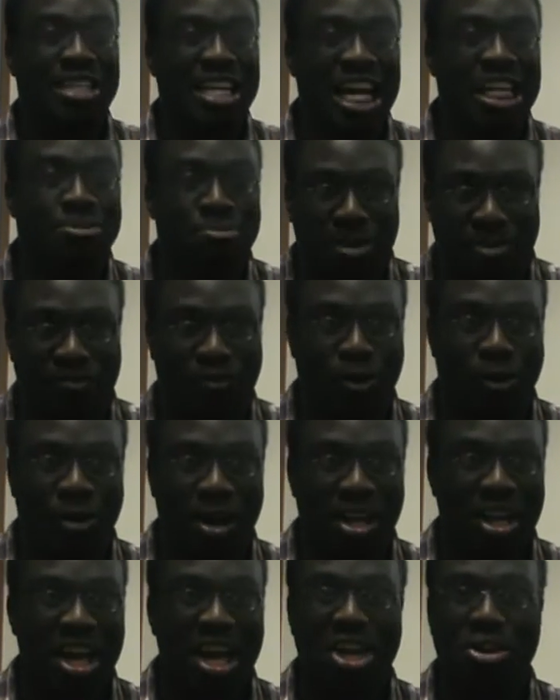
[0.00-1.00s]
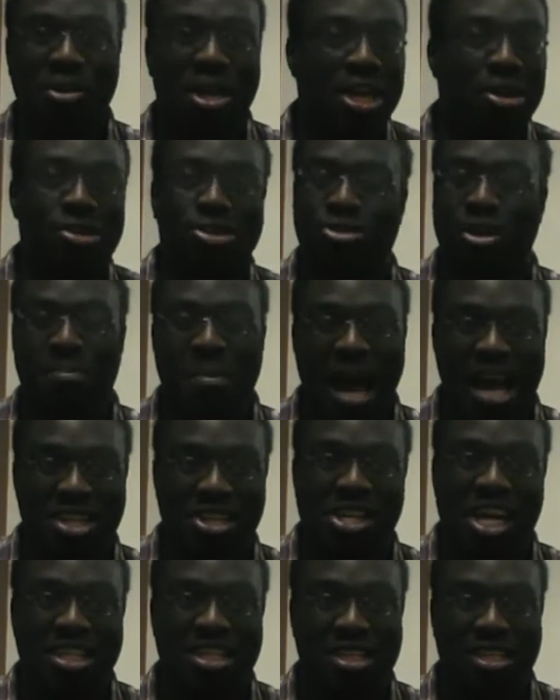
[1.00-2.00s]
desperate for it, you can use your
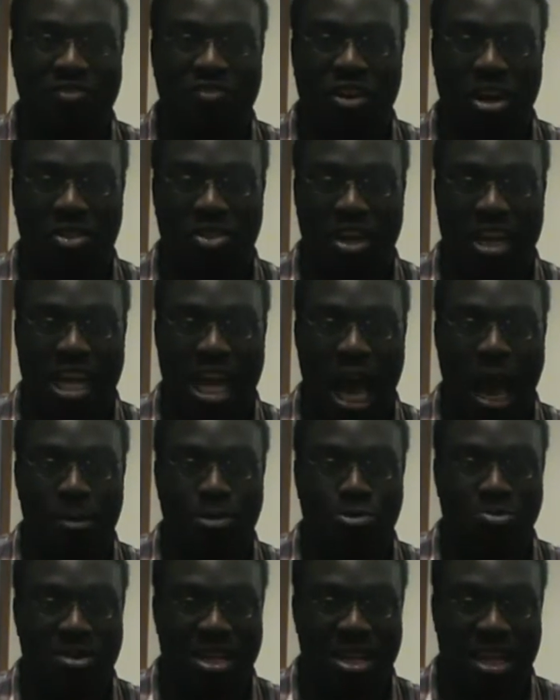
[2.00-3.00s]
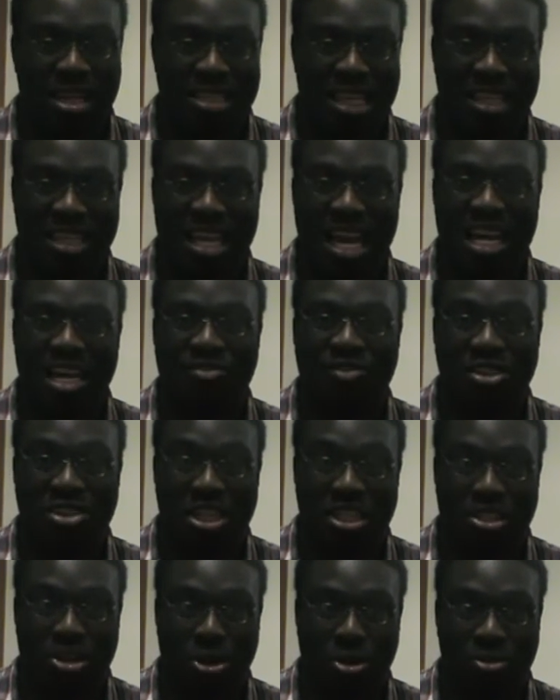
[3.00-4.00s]
imagination to fill in the gaps, because at the end of it,
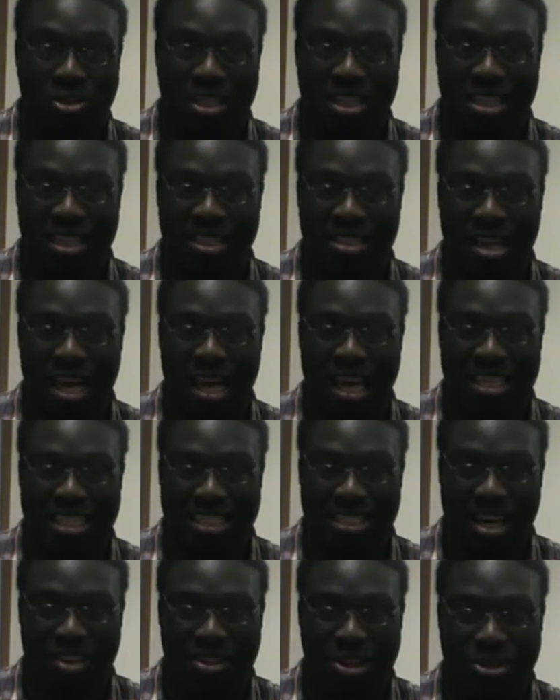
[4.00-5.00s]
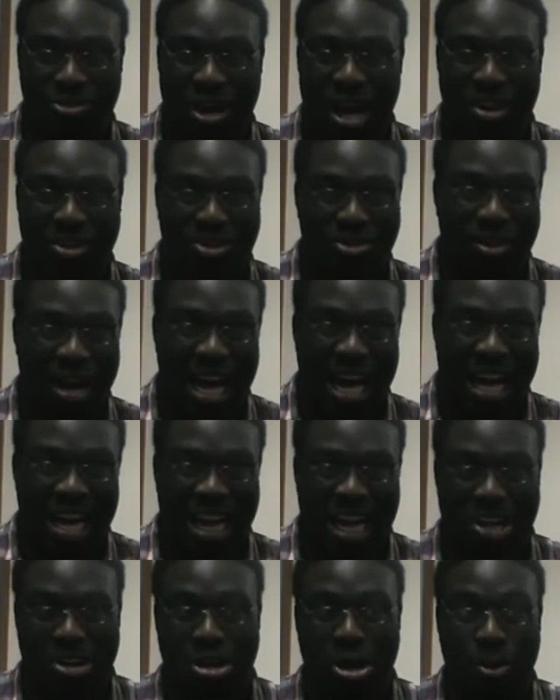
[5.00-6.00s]
she's on the ground crying,
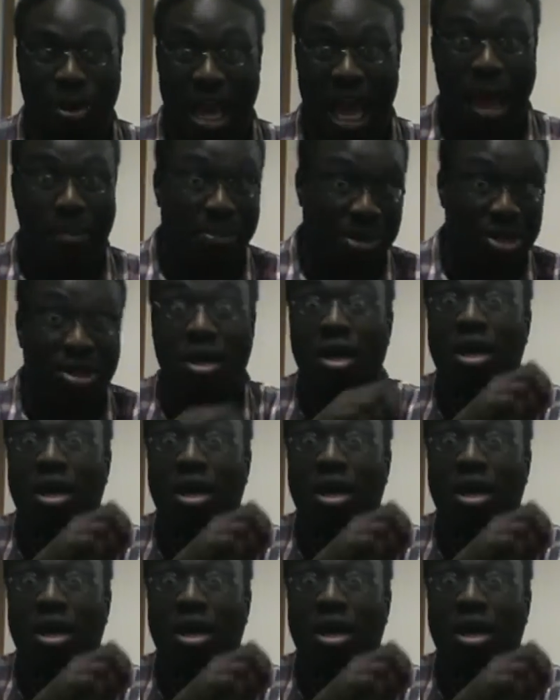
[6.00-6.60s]
and you know what happened.